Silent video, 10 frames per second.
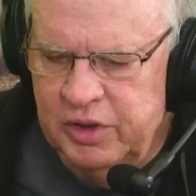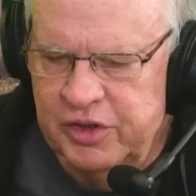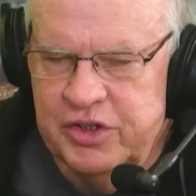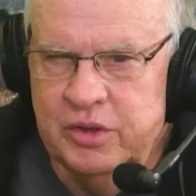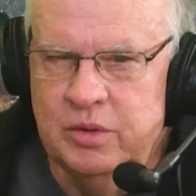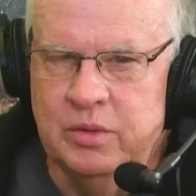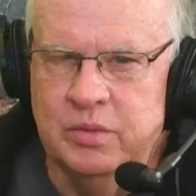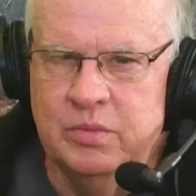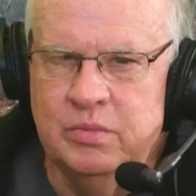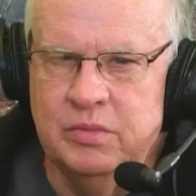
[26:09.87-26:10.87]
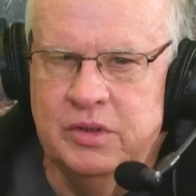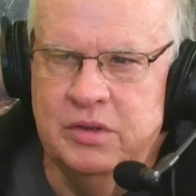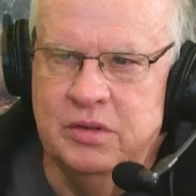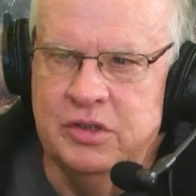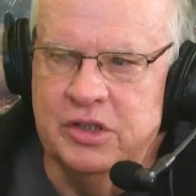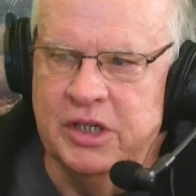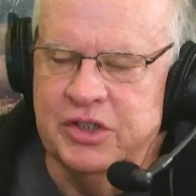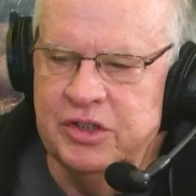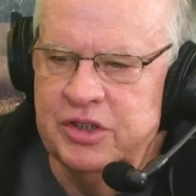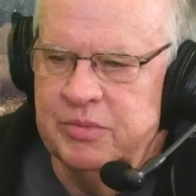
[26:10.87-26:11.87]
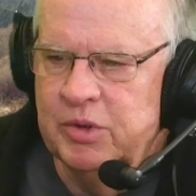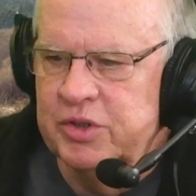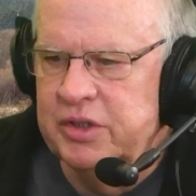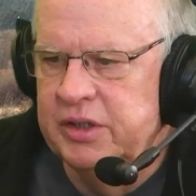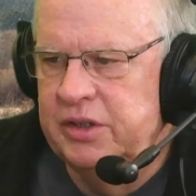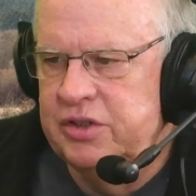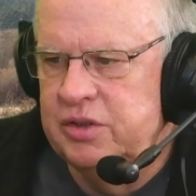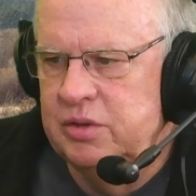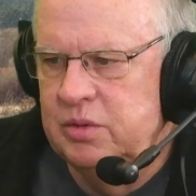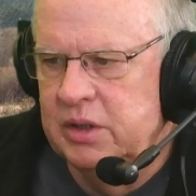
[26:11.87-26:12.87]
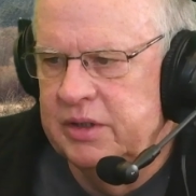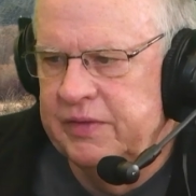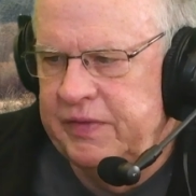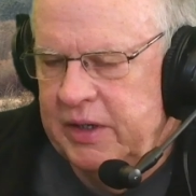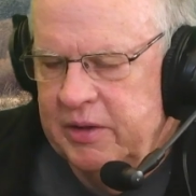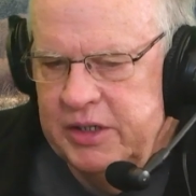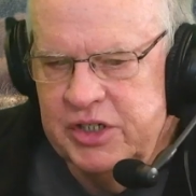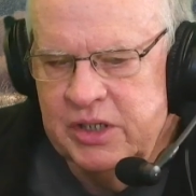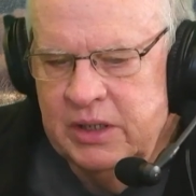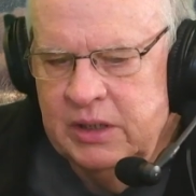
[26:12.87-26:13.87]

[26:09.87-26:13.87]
or 2 sessions mostly to the ferries.